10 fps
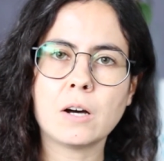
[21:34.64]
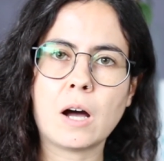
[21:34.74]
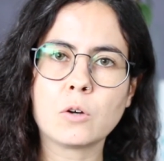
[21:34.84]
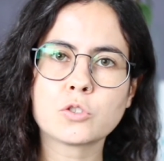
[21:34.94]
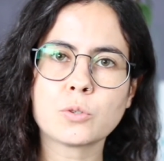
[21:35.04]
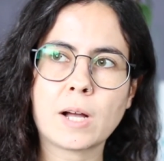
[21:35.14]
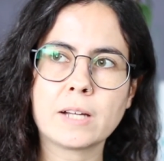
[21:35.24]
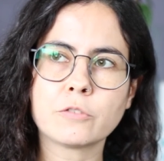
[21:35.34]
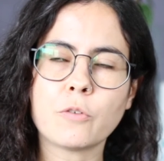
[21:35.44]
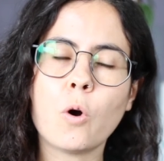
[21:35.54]
Also,
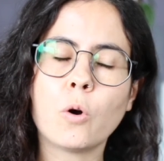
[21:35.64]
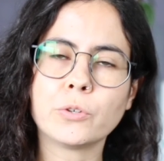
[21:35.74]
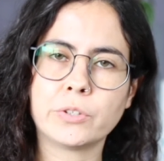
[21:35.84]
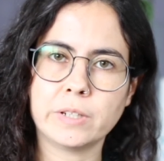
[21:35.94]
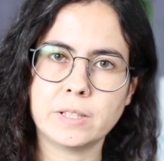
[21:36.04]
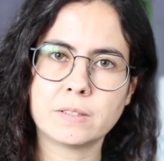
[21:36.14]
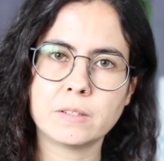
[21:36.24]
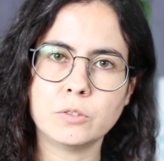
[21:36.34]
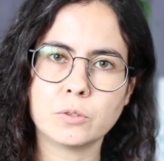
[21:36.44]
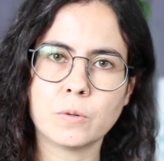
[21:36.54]
kind of honor it,
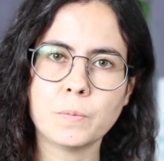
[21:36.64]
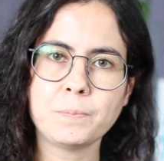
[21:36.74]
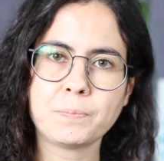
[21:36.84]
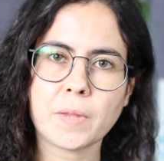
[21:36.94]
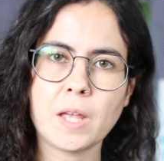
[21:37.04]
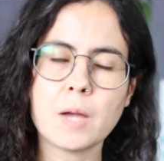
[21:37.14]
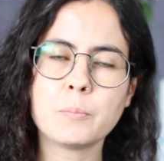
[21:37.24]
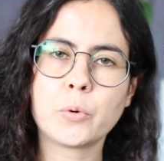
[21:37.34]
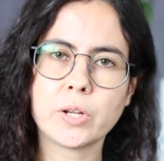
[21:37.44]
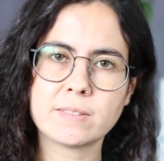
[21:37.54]
you know,
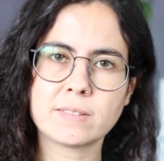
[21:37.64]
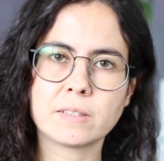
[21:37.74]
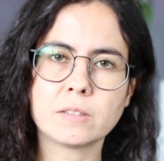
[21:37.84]
embrace it.